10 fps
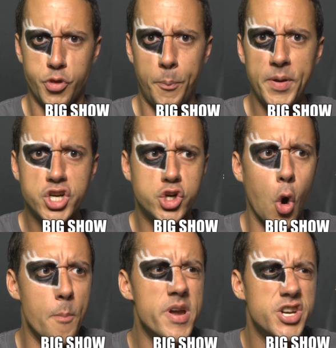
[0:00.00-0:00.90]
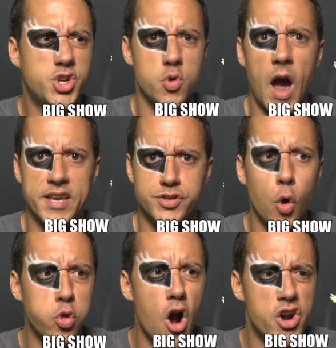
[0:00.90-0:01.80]
The Big Show miniaturized
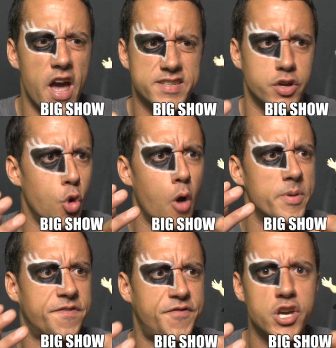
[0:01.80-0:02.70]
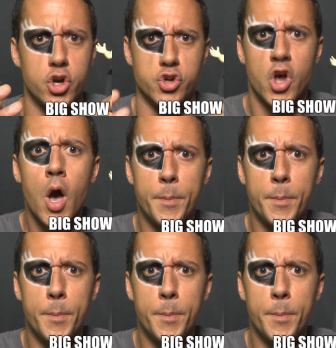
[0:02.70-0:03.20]
no longer has enormous fingers,